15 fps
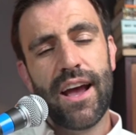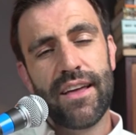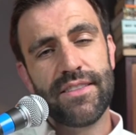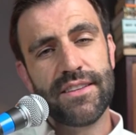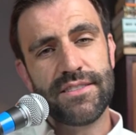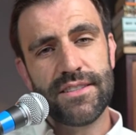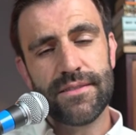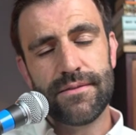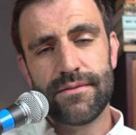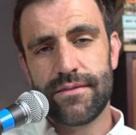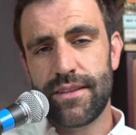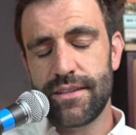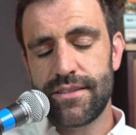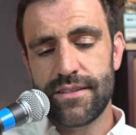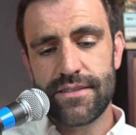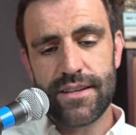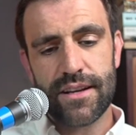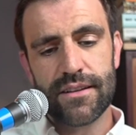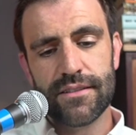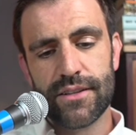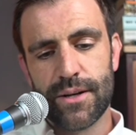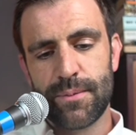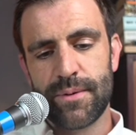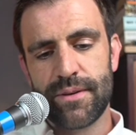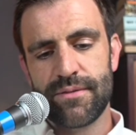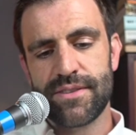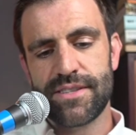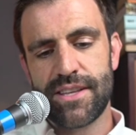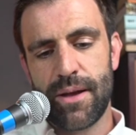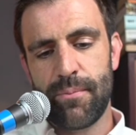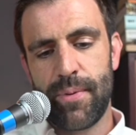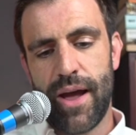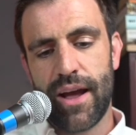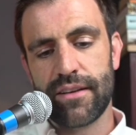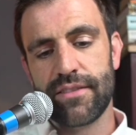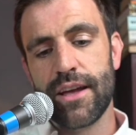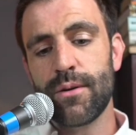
And they did take a little bit of a step back.